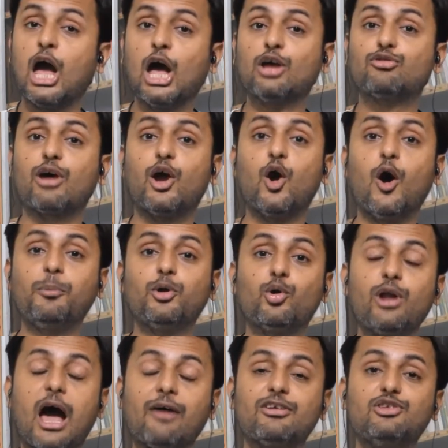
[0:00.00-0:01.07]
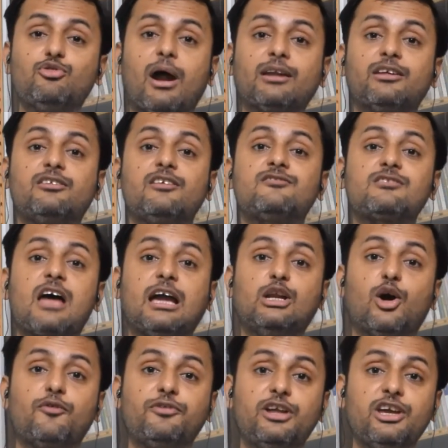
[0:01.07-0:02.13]
So I hope you would have enjoyed this style
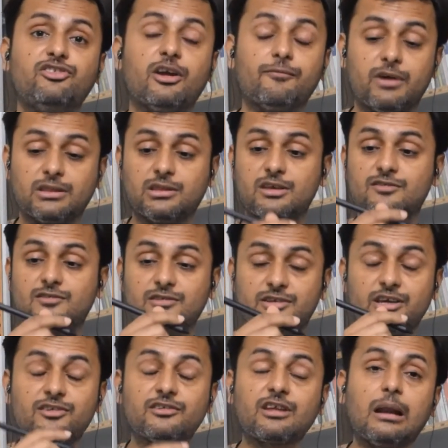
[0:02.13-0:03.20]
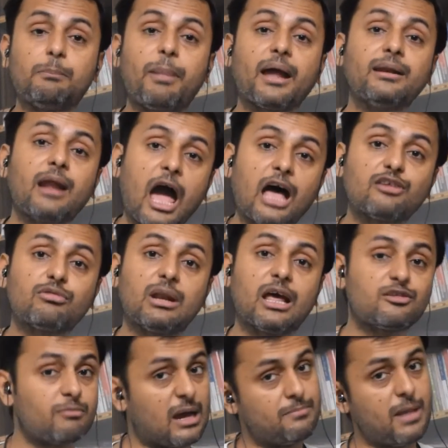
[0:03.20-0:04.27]
of teaching with this digital pen as well as
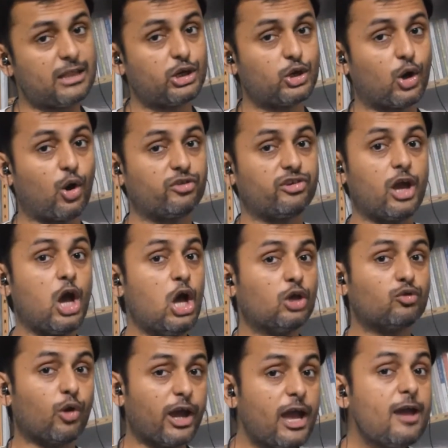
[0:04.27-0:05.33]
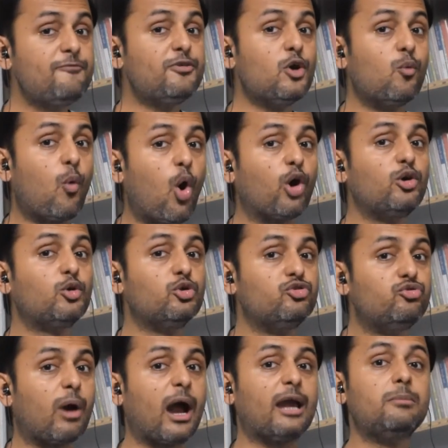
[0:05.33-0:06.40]
my methodology. So if you want to
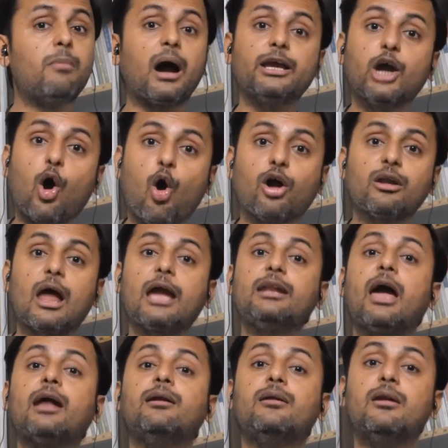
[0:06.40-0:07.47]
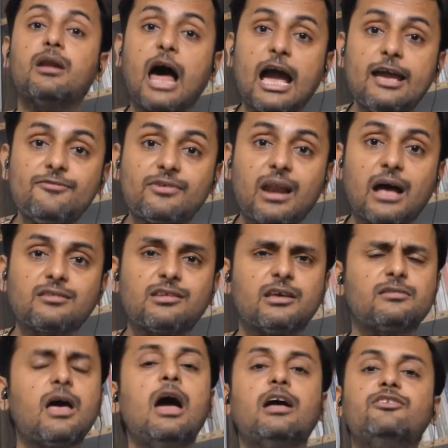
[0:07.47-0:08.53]
join my online and live classes,
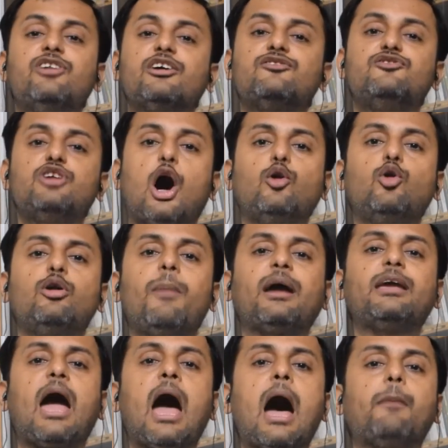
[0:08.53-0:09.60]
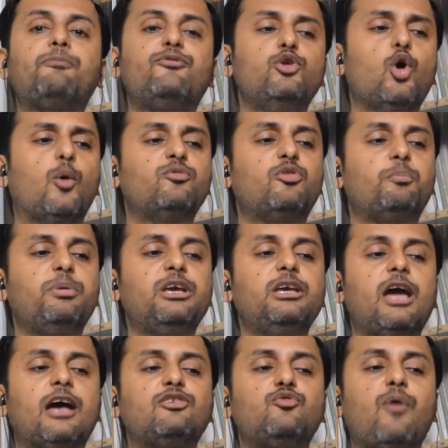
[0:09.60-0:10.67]
just download my app PHYOMS,
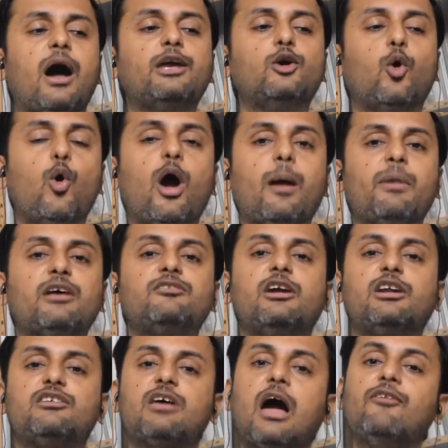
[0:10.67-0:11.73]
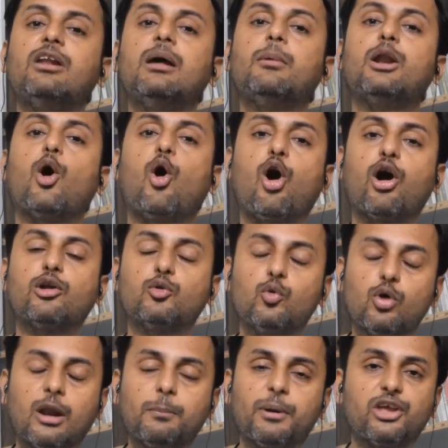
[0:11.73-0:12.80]
PHYOMS. It is available on
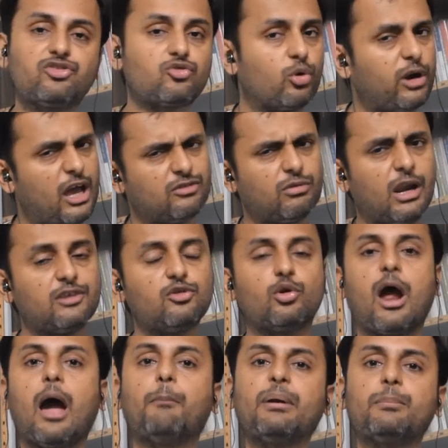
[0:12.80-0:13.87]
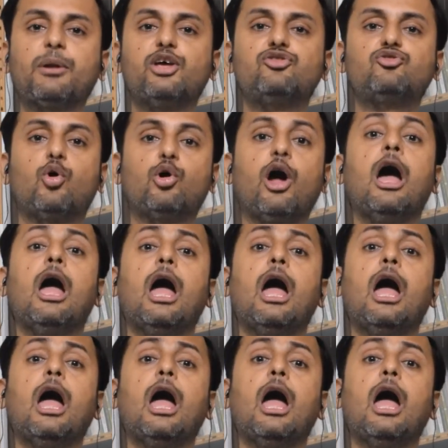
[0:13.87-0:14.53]
Google Play Store as well as your Apple Play Store.